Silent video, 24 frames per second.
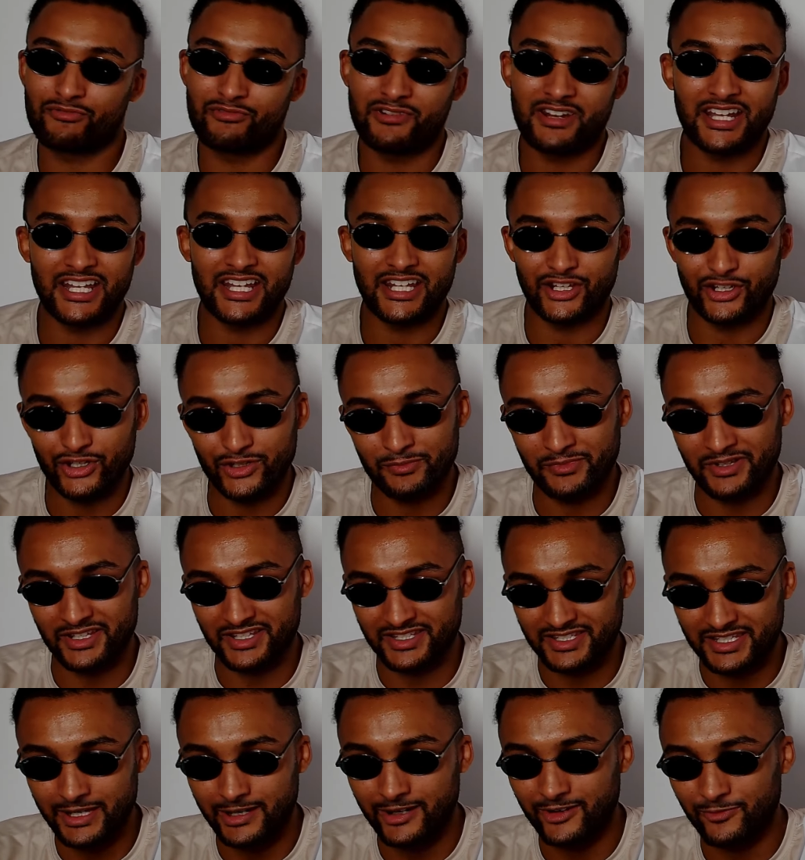really good
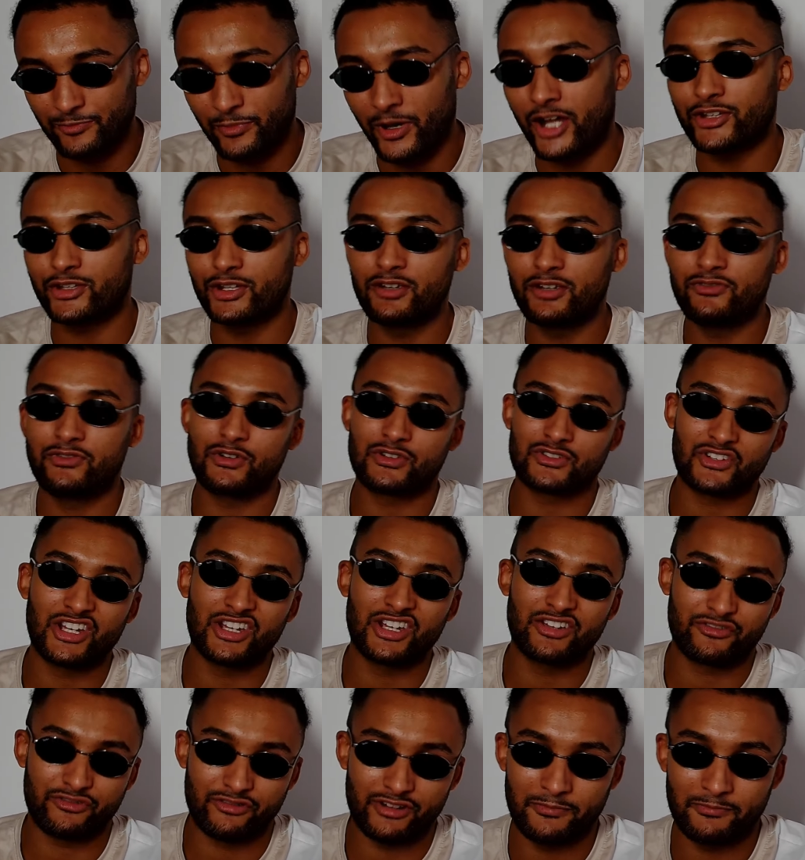myself, but I do feel sorry
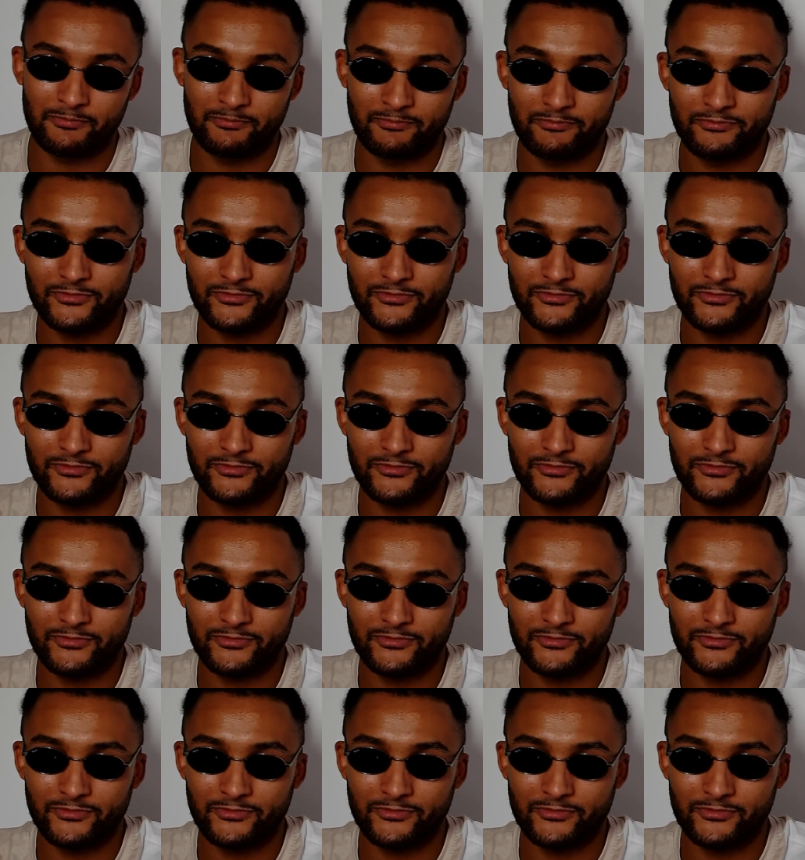for him.